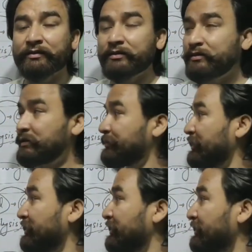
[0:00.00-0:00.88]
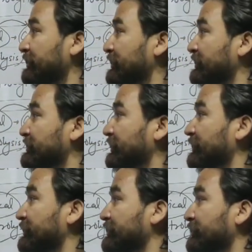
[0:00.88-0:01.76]
similarly there is a
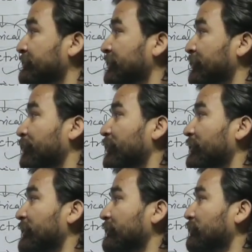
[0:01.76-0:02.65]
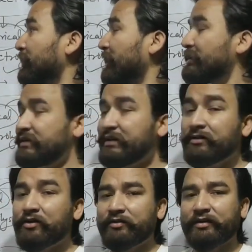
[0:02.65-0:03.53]
condition for electrolytes
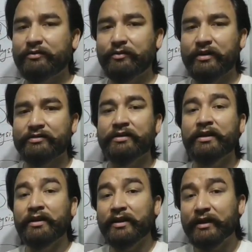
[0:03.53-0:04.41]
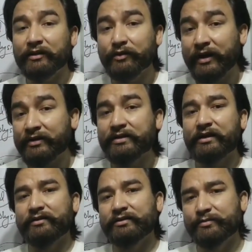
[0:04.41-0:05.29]
and non-electrolytes. Electrolytes
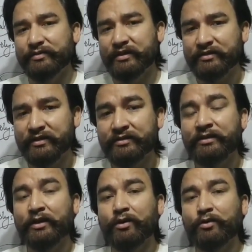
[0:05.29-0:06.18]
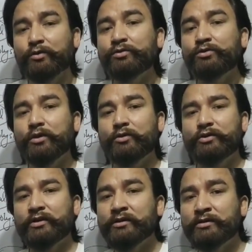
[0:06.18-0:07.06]
are the substances whose
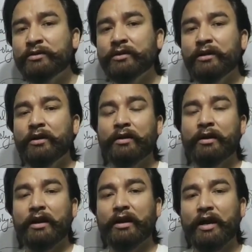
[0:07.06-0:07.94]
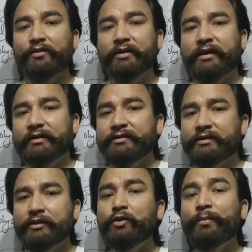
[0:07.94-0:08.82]
solutions allow the
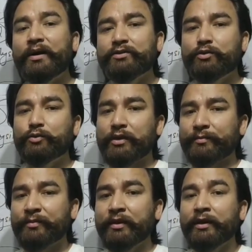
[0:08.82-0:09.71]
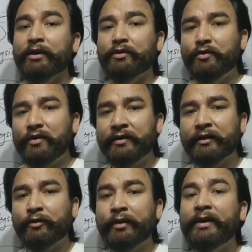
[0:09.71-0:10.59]
electricity to pass through them.
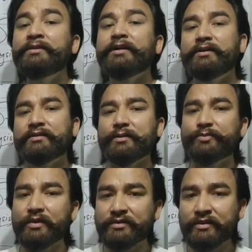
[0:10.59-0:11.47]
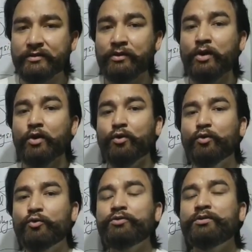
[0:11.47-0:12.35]
Non-electrolytes are the substances
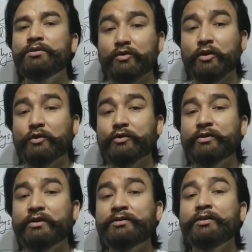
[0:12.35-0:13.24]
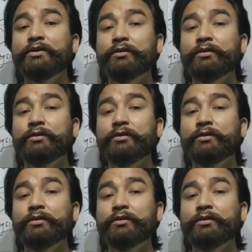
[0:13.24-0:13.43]
whose solutions